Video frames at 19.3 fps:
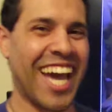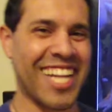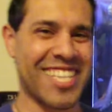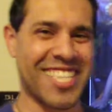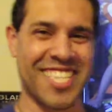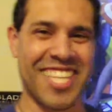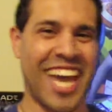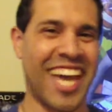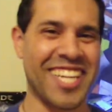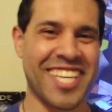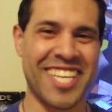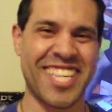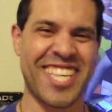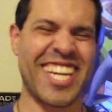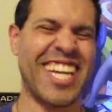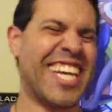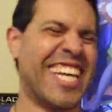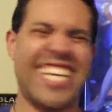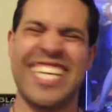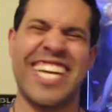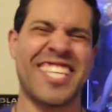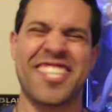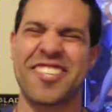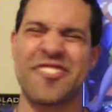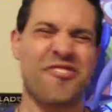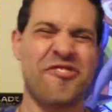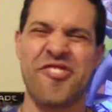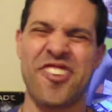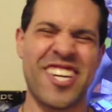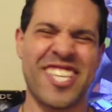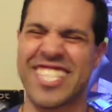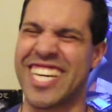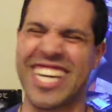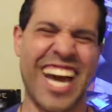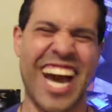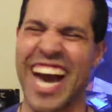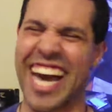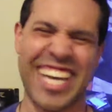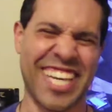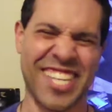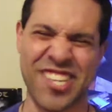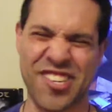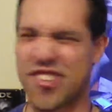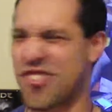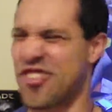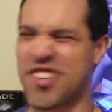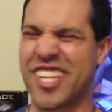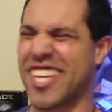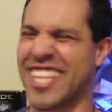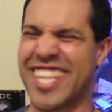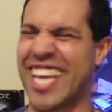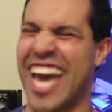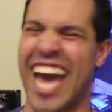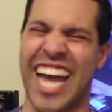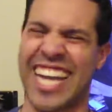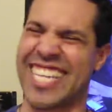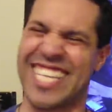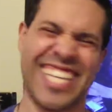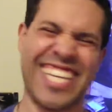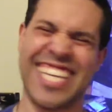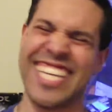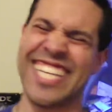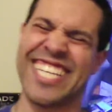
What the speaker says: And Stanley said, yes, wasn't I good in that?